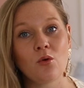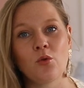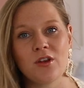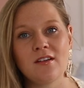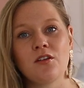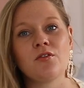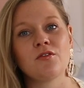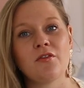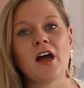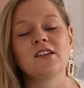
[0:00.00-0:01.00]
all these
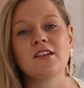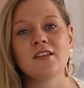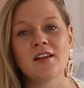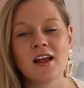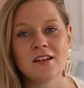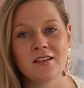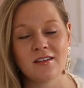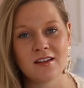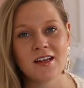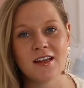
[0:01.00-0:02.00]
different factors and
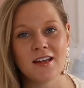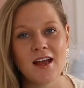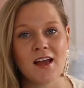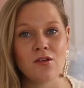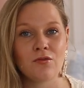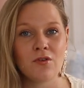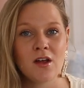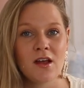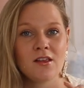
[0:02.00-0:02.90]
see if